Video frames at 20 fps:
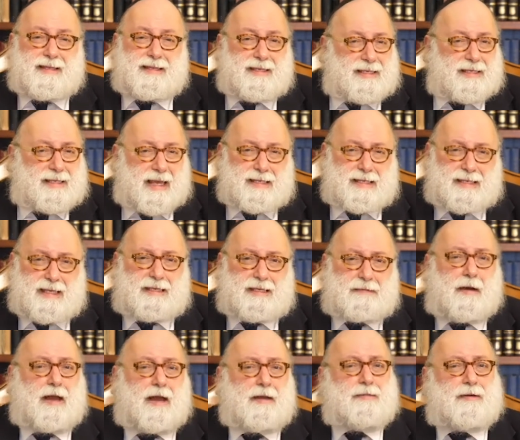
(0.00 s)
Says this
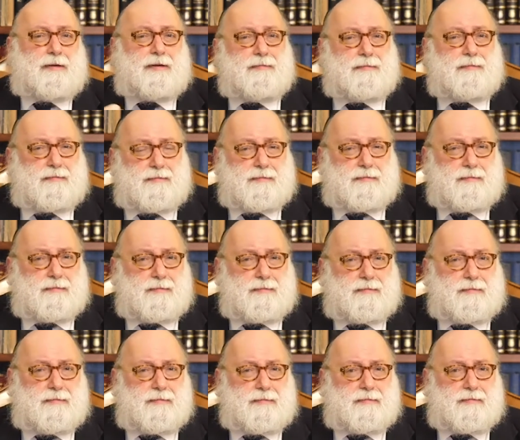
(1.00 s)
maimon,
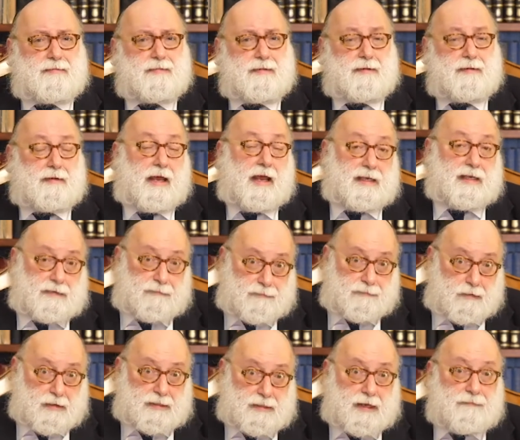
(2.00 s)
as of
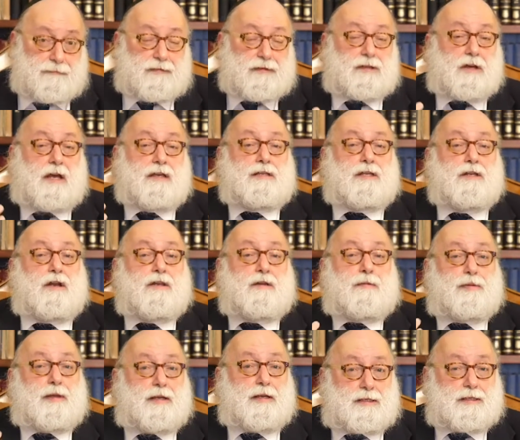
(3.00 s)
course emphasized in other
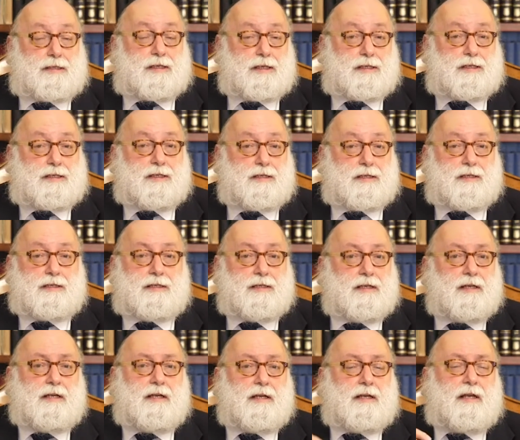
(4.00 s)
places in Chassidus,
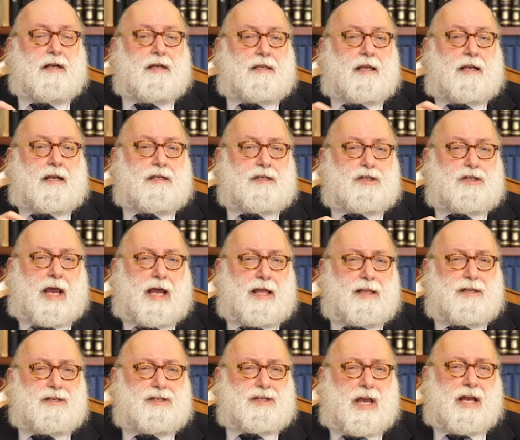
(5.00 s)
that a
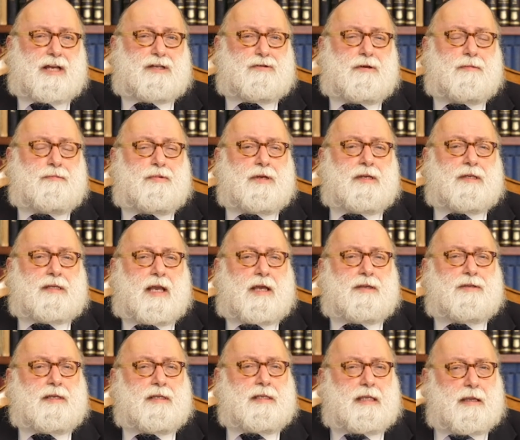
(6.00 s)
challenge actually brings
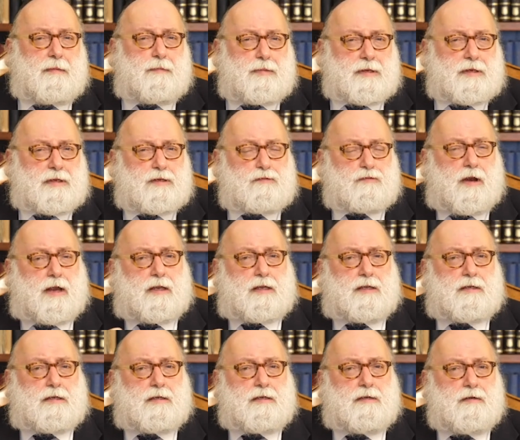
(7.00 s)
out the deepest
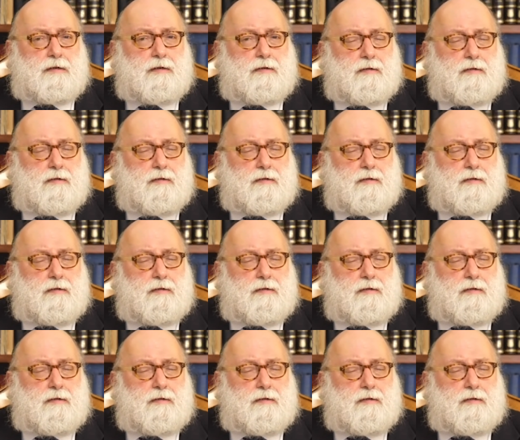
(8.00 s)
strengths